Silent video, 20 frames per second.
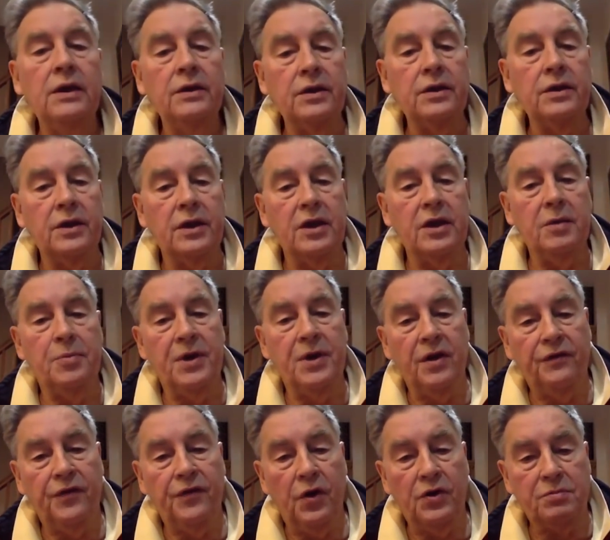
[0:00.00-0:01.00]
the EPA
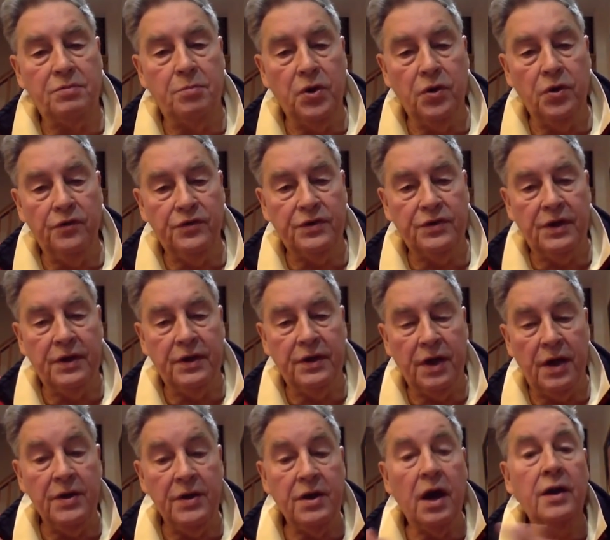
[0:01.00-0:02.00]
first moved,
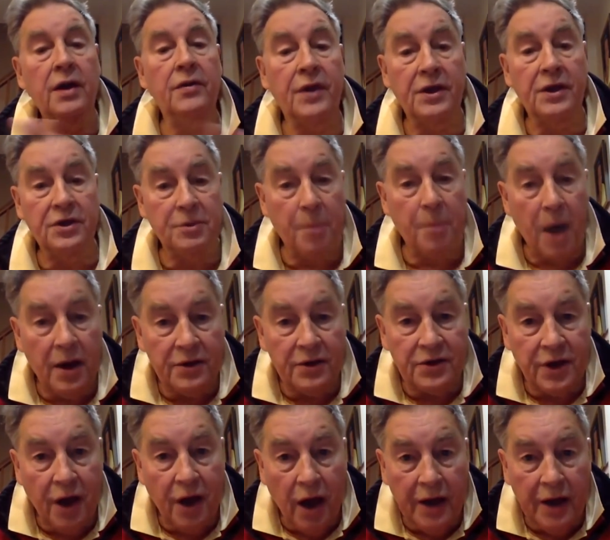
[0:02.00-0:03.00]
they
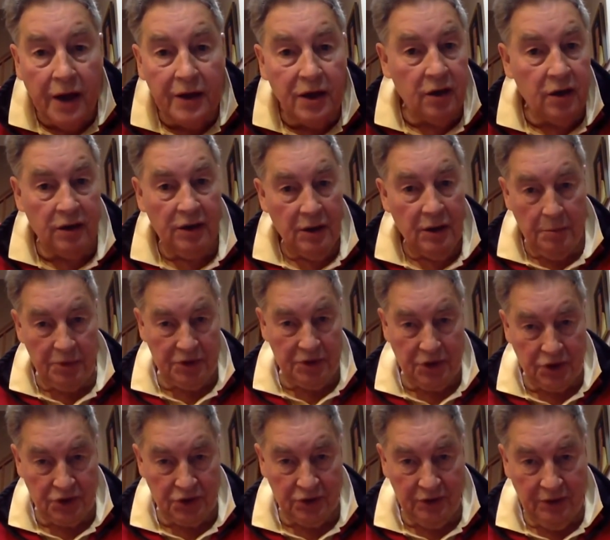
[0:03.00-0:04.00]
denied our
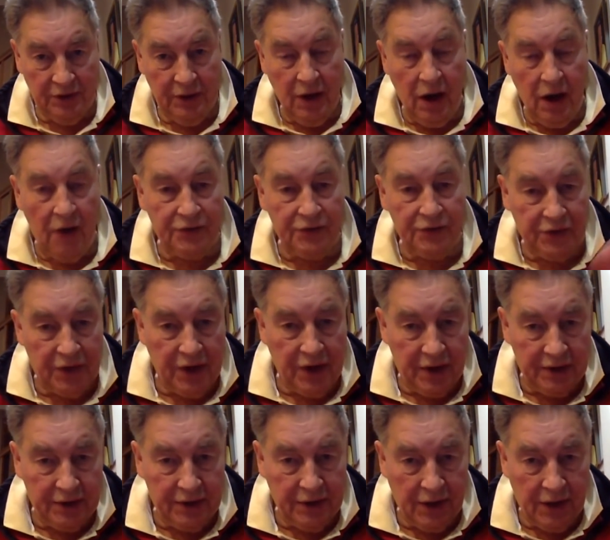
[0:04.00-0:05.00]
petition after
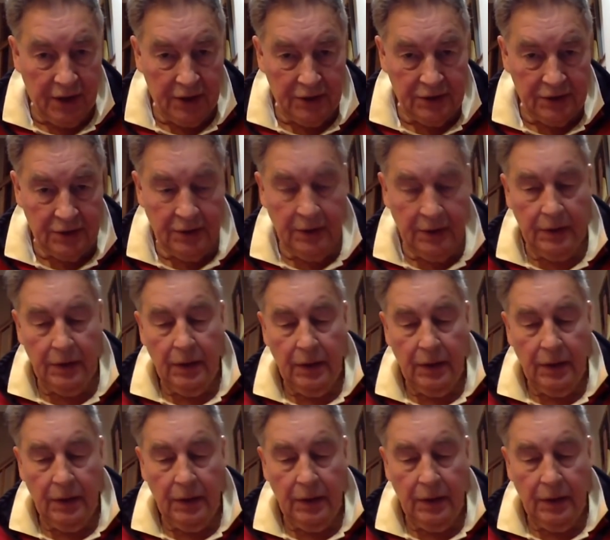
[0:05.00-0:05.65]
90 days,